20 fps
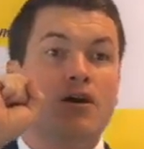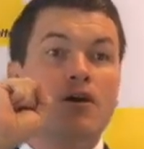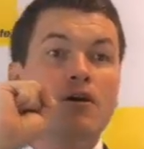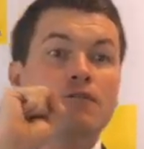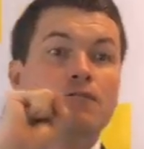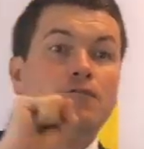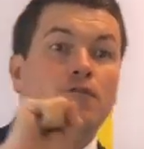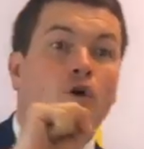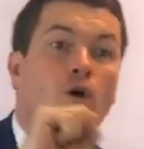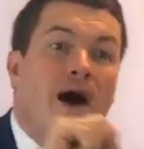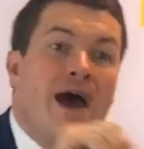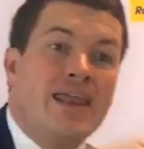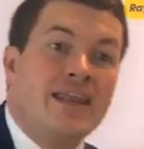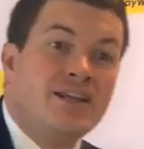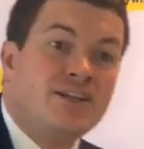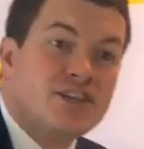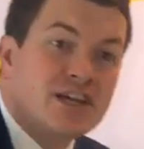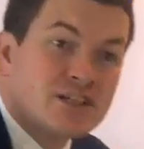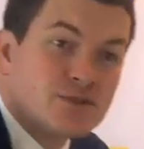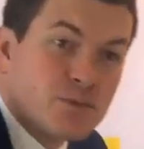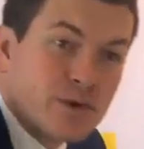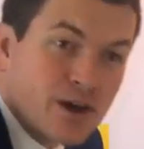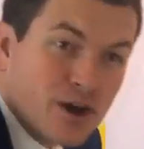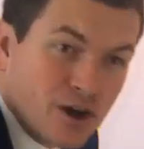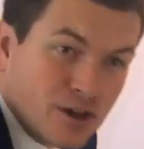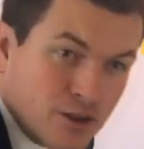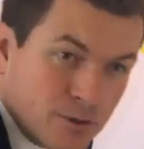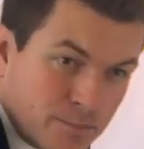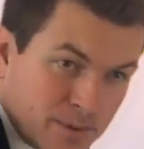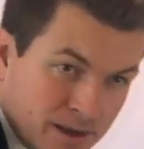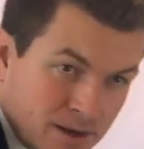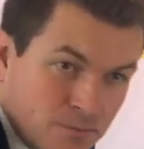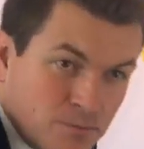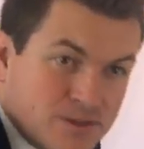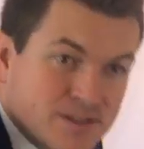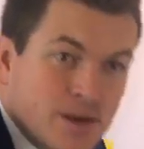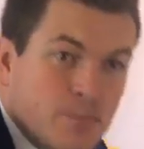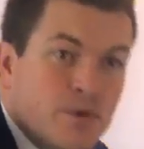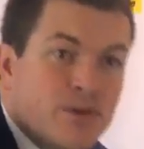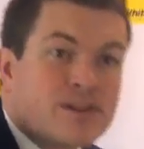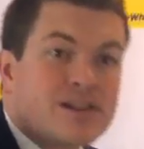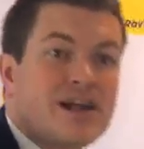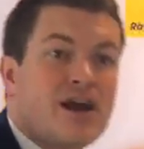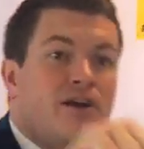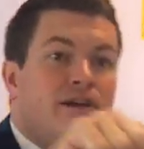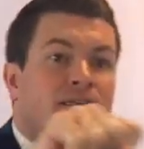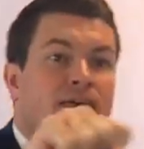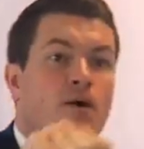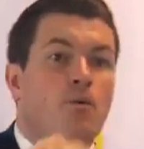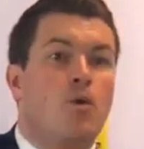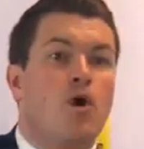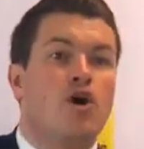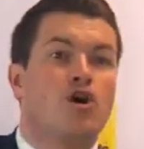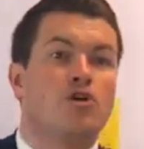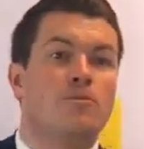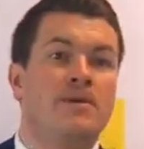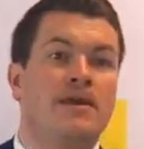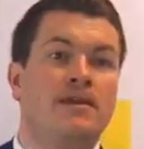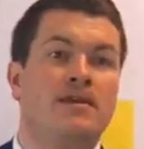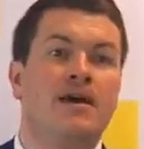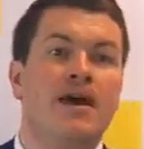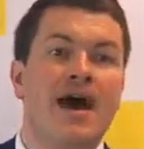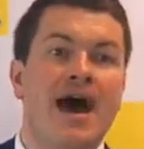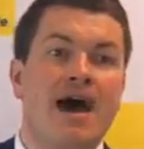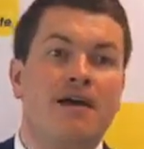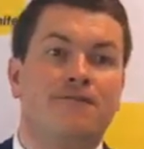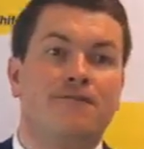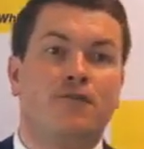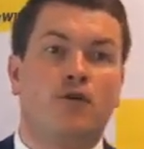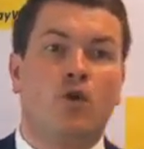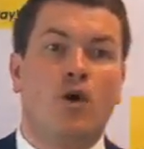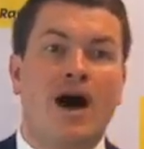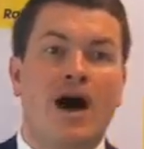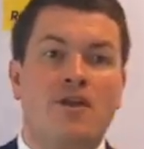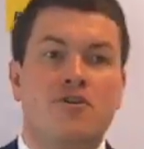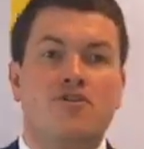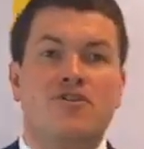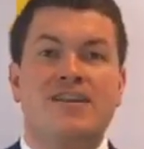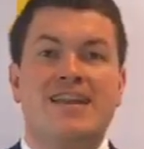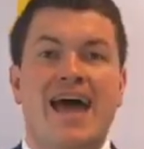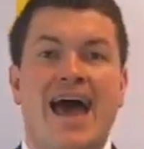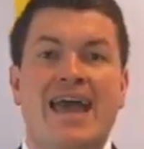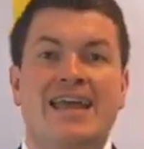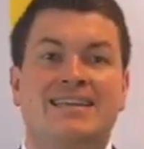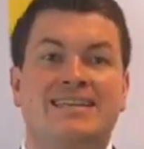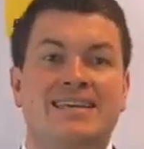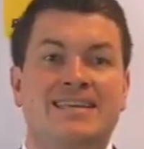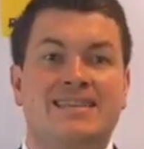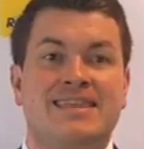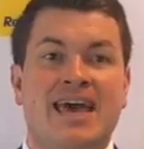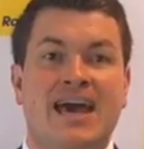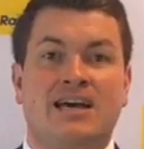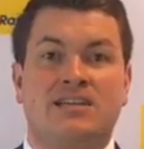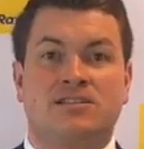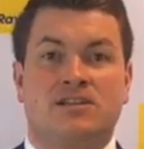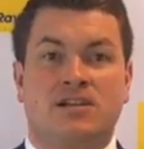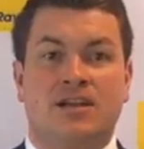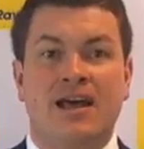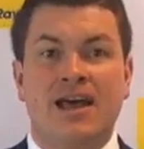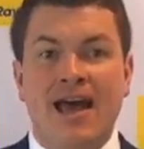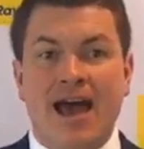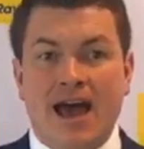480, Jess, we heard the bid and said with clarity there. Welcome in at 480,000.